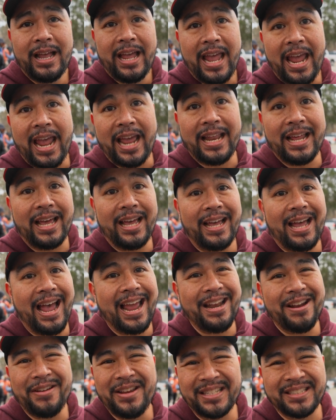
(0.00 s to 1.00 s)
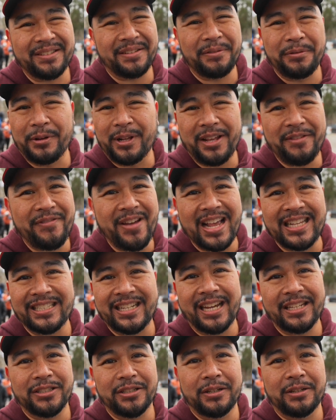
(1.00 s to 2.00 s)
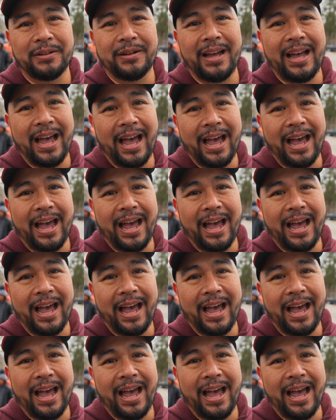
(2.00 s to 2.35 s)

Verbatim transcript: And uh, I know he's a really fast guy, so